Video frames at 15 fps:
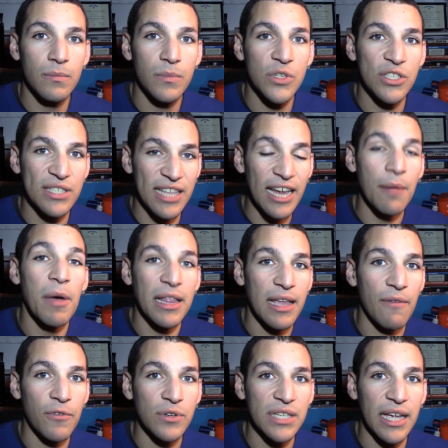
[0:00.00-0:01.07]
Just think about
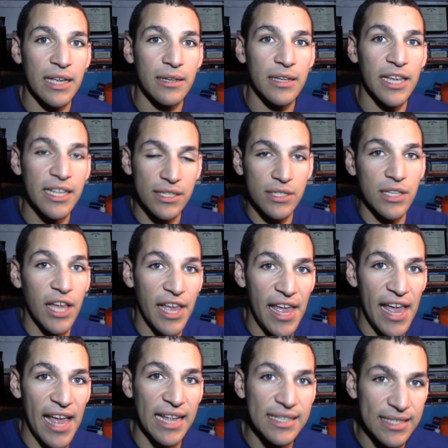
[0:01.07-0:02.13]
that for a second. It's
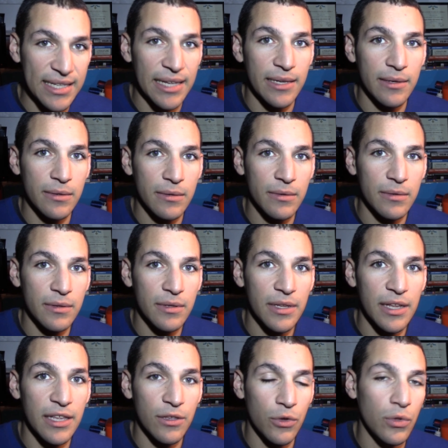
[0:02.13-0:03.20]
instant.
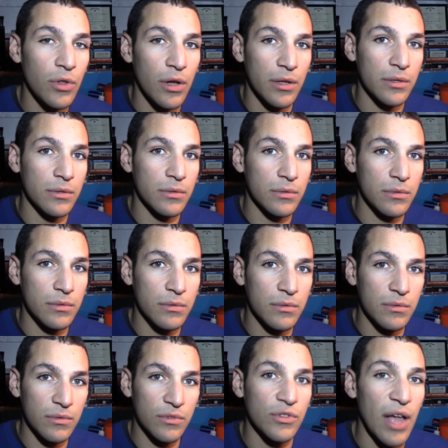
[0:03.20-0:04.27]
You thought,
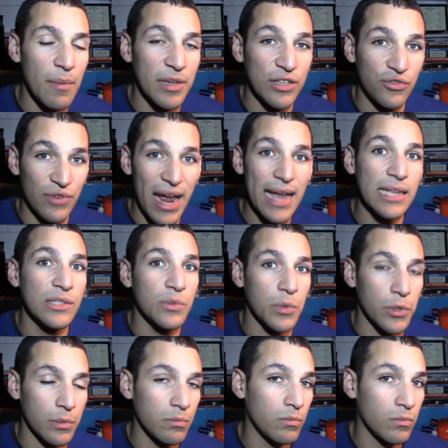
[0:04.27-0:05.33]
I mean, dragons
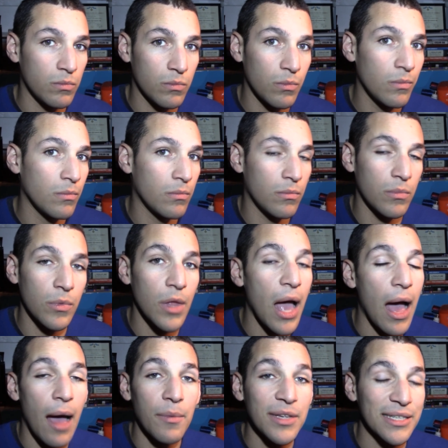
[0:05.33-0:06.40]
were,
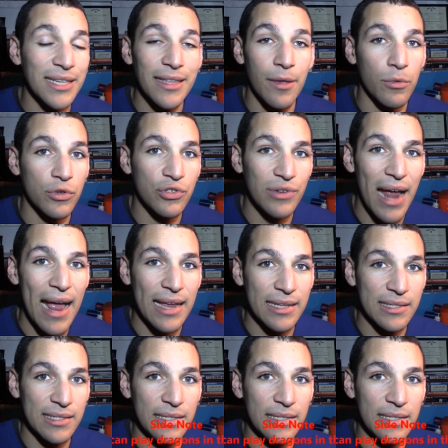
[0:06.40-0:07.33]
obviously there were dragons